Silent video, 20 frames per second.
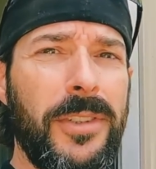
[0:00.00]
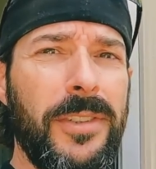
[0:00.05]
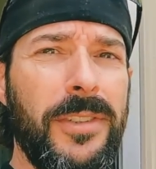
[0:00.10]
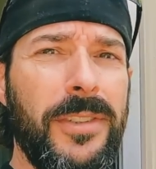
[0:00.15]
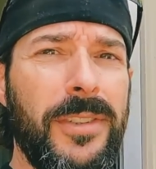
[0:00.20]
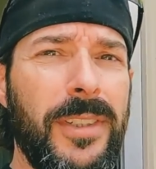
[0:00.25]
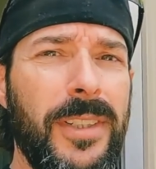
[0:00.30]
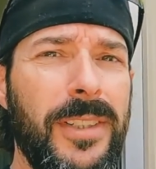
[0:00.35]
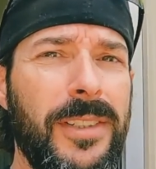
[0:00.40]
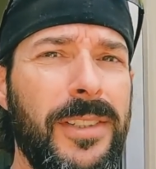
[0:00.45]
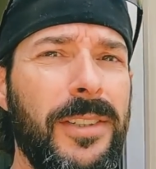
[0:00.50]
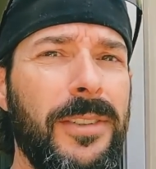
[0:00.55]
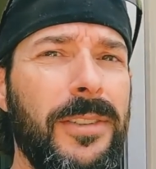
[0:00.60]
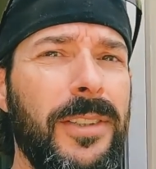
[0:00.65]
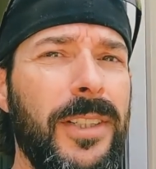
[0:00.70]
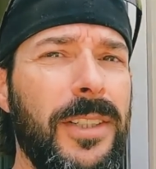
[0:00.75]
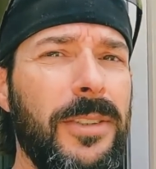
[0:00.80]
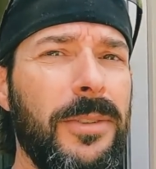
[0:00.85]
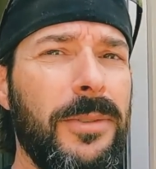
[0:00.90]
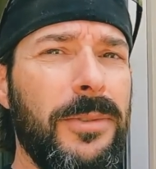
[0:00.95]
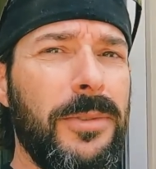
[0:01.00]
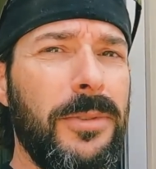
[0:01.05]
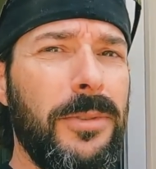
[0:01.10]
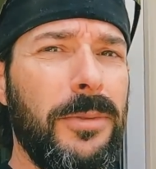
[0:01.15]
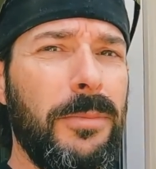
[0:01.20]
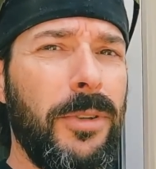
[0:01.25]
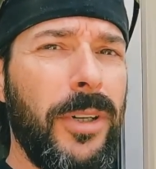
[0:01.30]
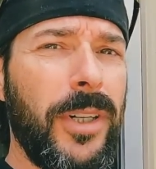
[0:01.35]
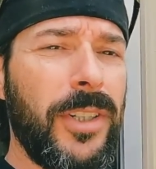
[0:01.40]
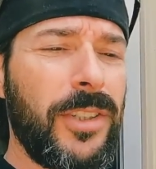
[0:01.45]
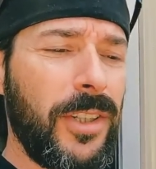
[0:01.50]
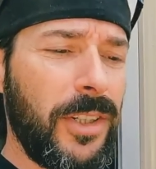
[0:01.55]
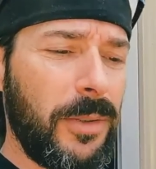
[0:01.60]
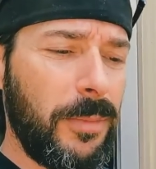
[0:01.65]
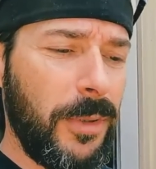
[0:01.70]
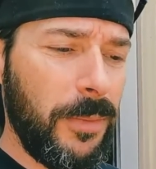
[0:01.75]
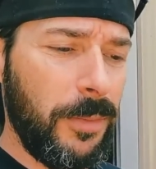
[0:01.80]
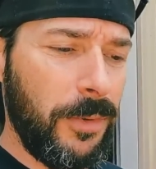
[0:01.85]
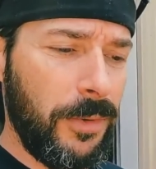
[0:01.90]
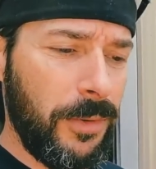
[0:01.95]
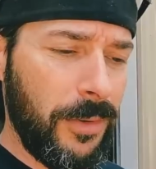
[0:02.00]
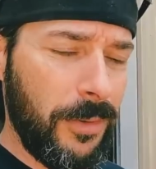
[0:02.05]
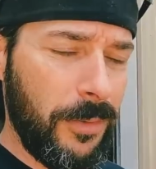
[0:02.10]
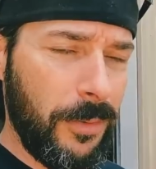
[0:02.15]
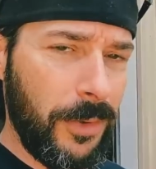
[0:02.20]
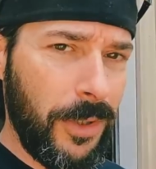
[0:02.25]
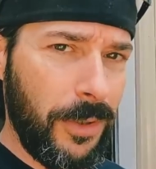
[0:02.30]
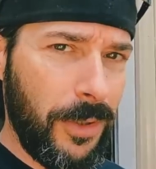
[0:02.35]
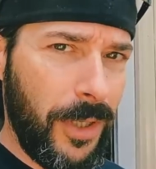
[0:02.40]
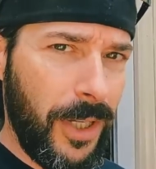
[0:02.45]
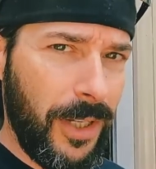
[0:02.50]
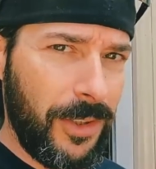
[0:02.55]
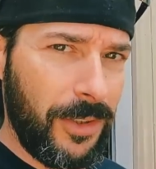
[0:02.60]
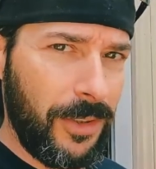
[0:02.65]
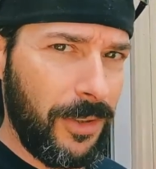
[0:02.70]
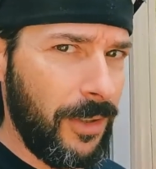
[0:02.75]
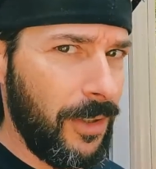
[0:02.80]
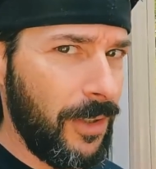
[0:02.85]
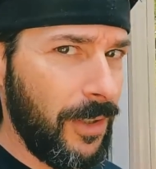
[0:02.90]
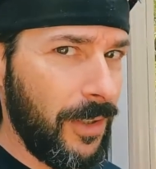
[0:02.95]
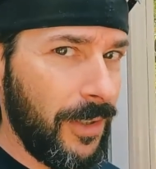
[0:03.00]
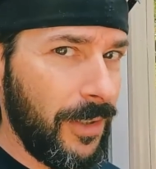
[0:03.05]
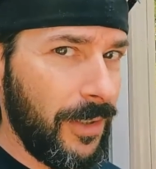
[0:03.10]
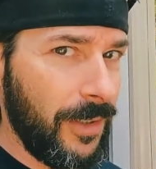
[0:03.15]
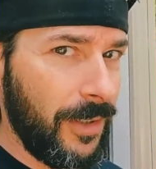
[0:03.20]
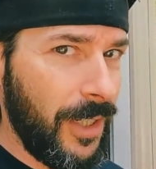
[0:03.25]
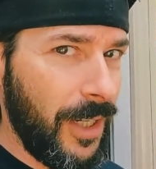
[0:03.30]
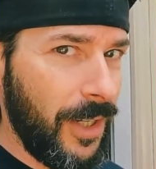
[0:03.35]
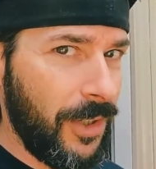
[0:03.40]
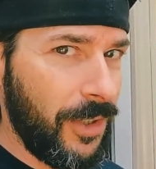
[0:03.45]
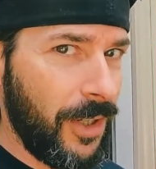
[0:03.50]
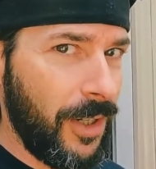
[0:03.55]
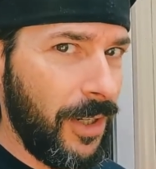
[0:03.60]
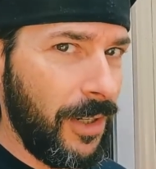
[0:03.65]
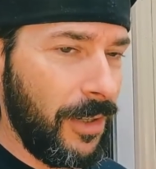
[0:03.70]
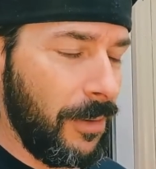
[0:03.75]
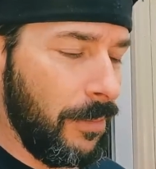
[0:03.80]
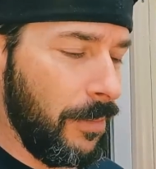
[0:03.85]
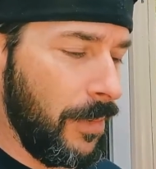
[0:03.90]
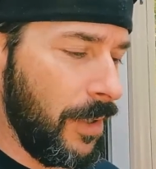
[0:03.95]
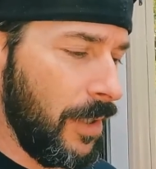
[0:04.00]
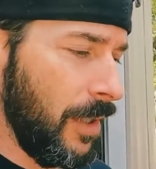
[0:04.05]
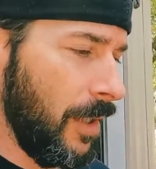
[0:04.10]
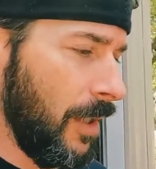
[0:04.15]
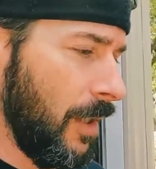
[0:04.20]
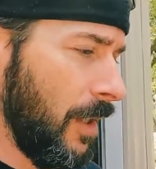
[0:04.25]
because it's illegal to brake check people when you catch it on dash cam,